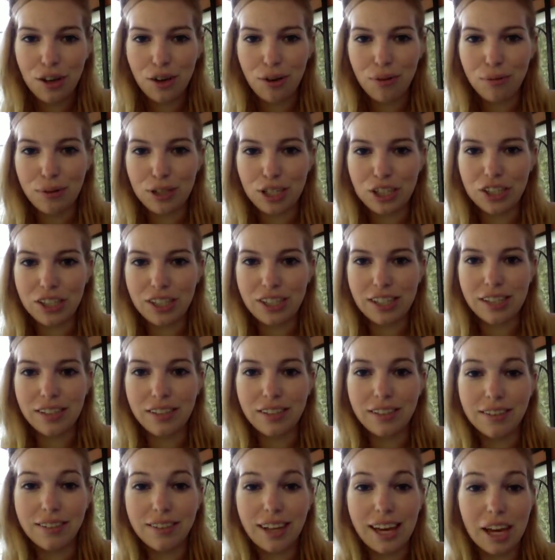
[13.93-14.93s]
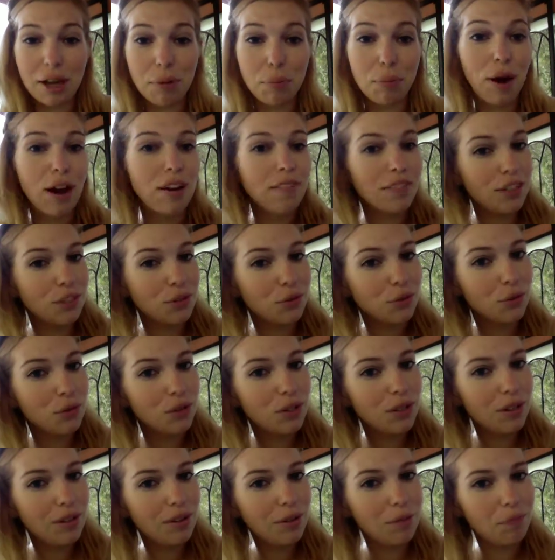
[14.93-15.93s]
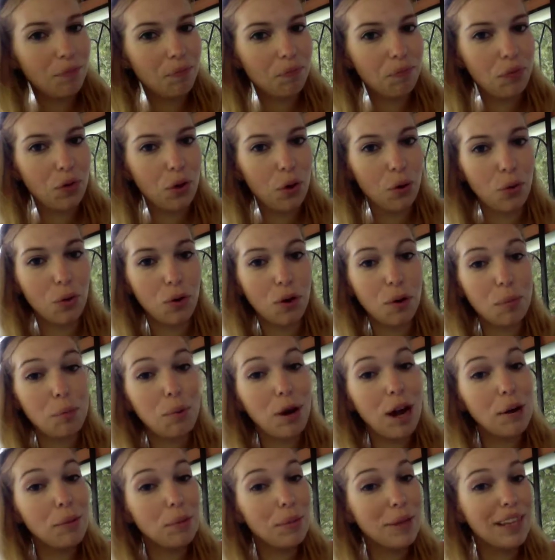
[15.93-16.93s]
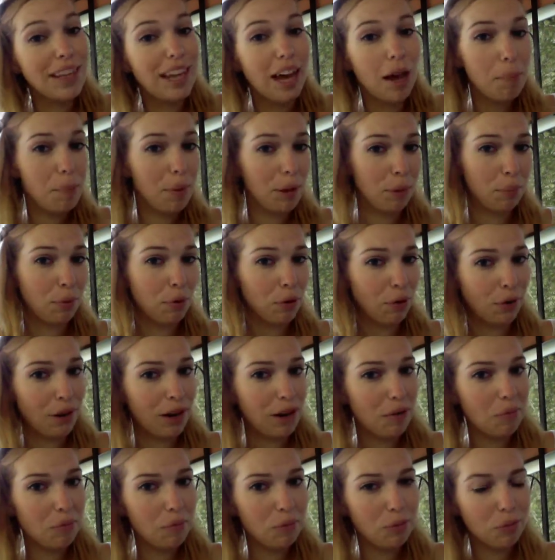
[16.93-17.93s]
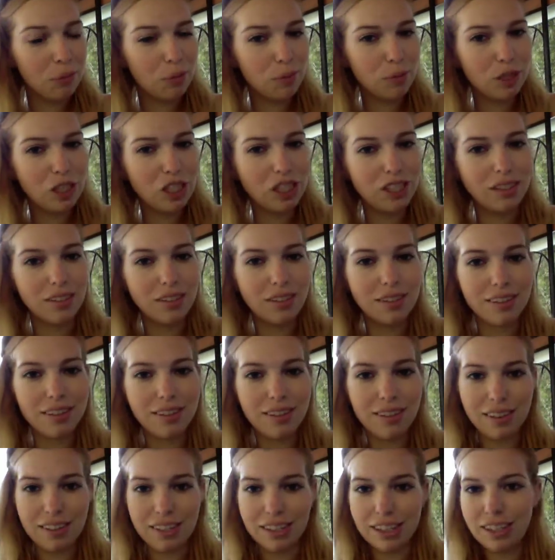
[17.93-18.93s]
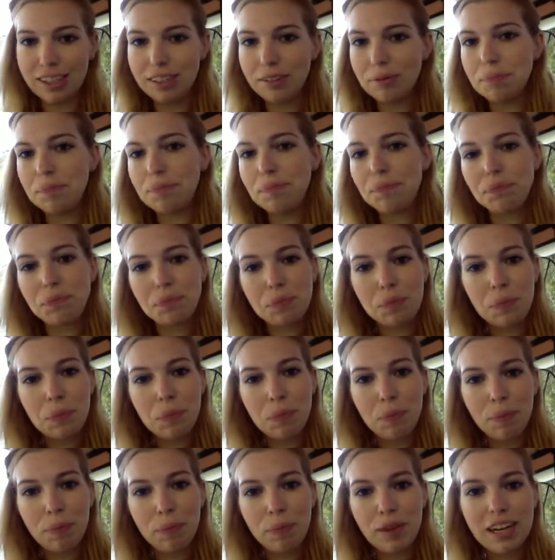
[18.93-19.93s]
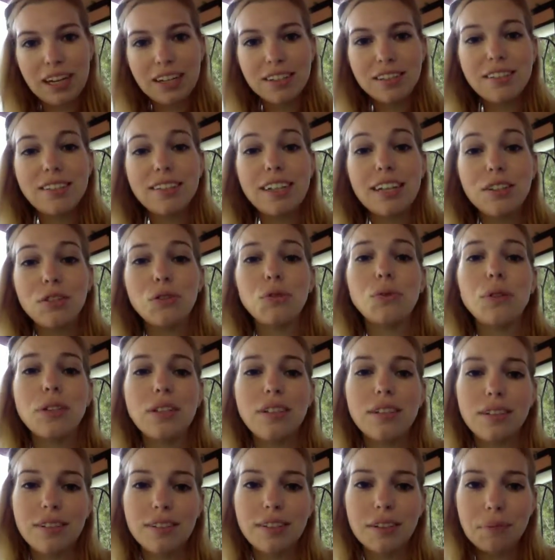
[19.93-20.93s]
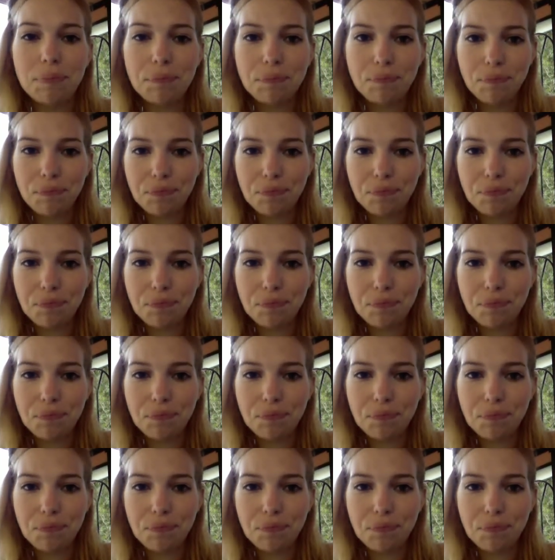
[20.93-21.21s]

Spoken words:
which is a private school, or probably the EPIC program, which is the state school system.